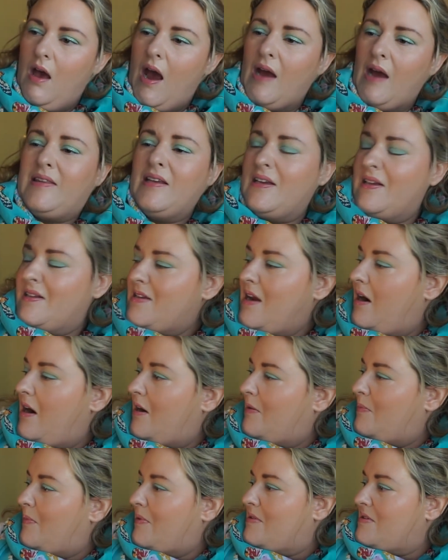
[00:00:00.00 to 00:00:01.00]
I think it's
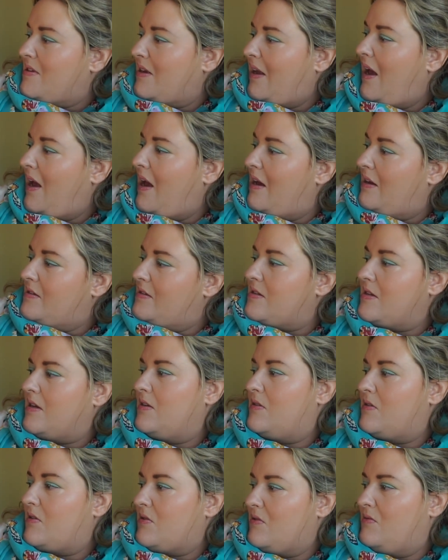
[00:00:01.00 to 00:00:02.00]
hard because I can't
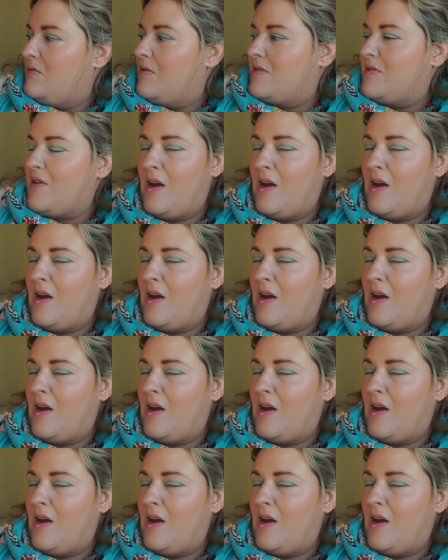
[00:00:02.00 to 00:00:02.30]
see through it.